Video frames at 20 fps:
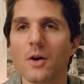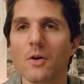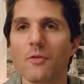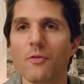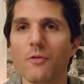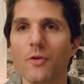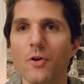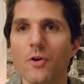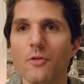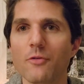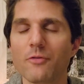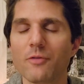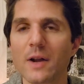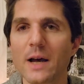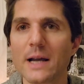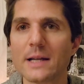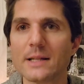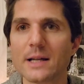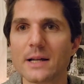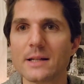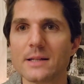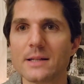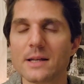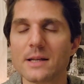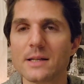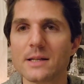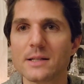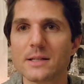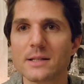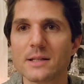For a flight that
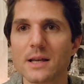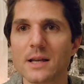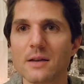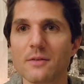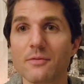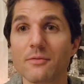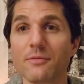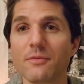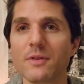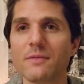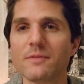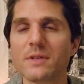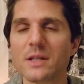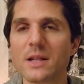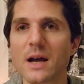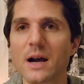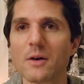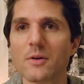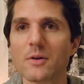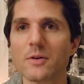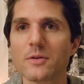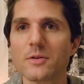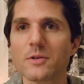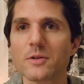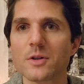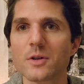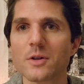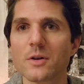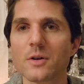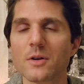is, say, 15 hours,
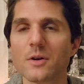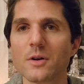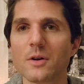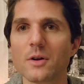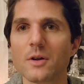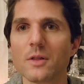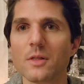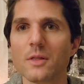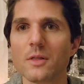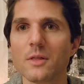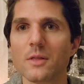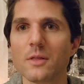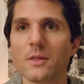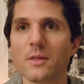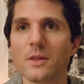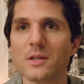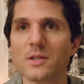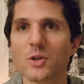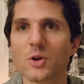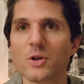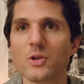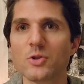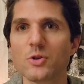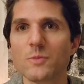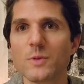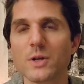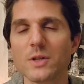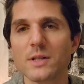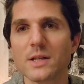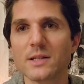there's going to
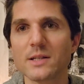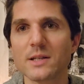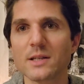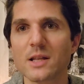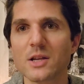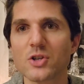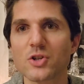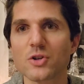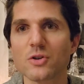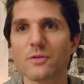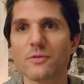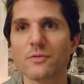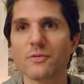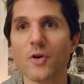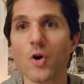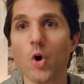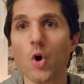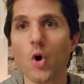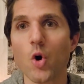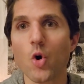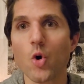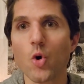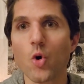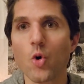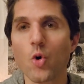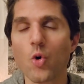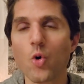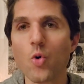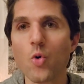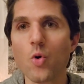be a designation for
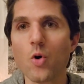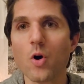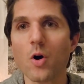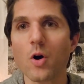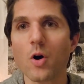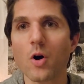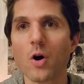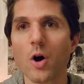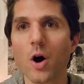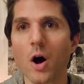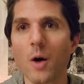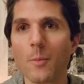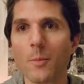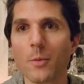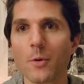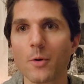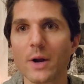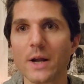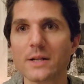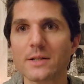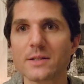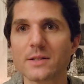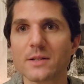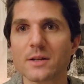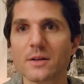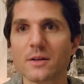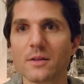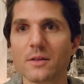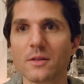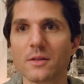who operates
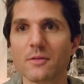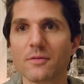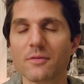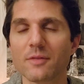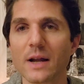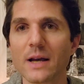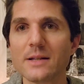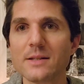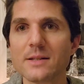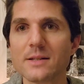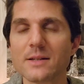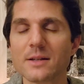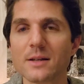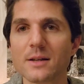the flight,